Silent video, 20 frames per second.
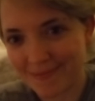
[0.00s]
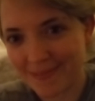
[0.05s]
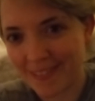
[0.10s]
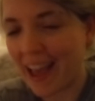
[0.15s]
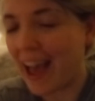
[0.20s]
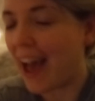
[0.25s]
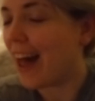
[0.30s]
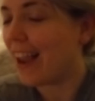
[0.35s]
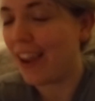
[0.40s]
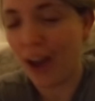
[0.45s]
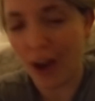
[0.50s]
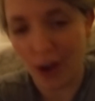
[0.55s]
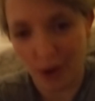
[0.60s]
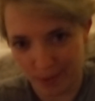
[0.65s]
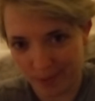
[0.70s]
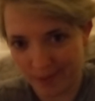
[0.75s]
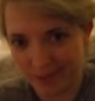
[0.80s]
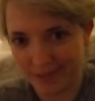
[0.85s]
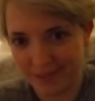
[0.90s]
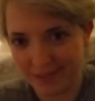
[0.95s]

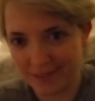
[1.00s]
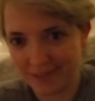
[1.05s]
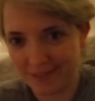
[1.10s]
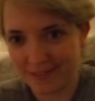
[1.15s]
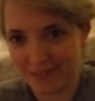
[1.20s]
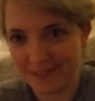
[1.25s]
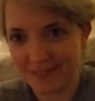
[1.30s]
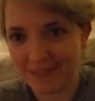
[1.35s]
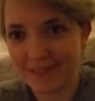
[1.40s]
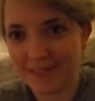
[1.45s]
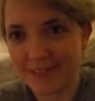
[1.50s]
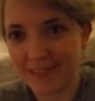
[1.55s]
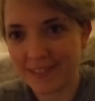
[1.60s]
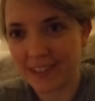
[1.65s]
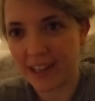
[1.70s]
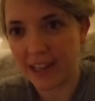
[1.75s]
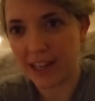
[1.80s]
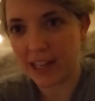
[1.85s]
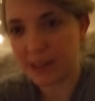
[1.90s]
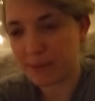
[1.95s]
Hello.
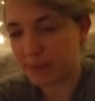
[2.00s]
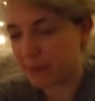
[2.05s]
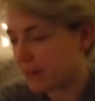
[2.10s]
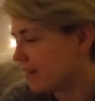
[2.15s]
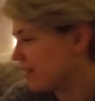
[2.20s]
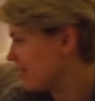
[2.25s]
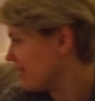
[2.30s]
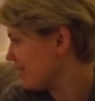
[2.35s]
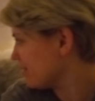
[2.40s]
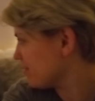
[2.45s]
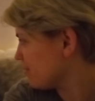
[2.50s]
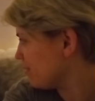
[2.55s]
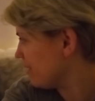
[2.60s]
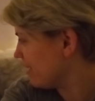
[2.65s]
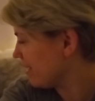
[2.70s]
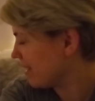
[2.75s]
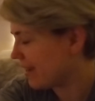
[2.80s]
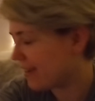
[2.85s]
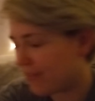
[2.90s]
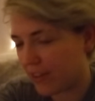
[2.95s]
It's been a nice
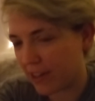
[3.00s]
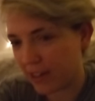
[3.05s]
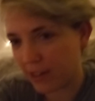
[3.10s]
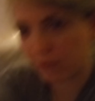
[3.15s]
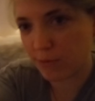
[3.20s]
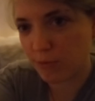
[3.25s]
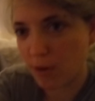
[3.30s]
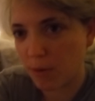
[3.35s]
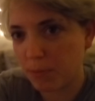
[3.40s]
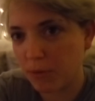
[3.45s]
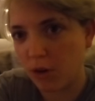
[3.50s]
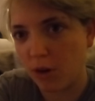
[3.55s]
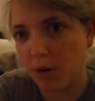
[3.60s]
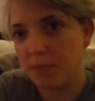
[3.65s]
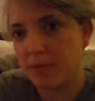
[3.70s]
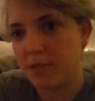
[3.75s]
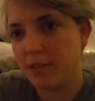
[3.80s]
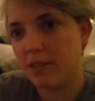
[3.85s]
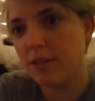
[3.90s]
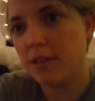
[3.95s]
quiet evening of
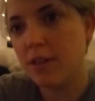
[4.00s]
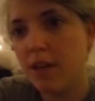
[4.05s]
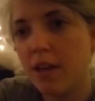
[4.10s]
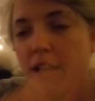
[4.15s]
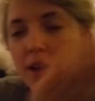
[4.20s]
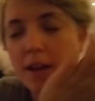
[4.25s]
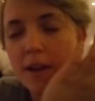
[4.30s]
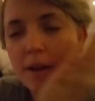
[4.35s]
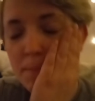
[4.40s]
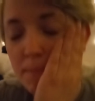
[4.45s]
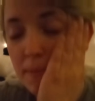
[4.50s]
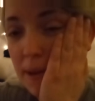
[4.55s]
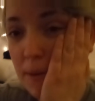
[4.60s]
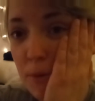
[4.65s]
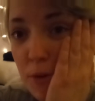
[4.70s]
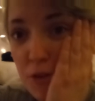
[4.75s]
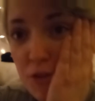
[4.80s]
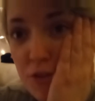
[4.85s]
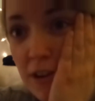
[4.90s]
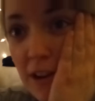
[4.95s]
rom-coms. B
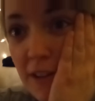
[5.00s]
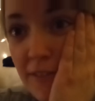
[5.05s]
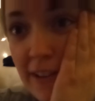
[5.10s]
watched Love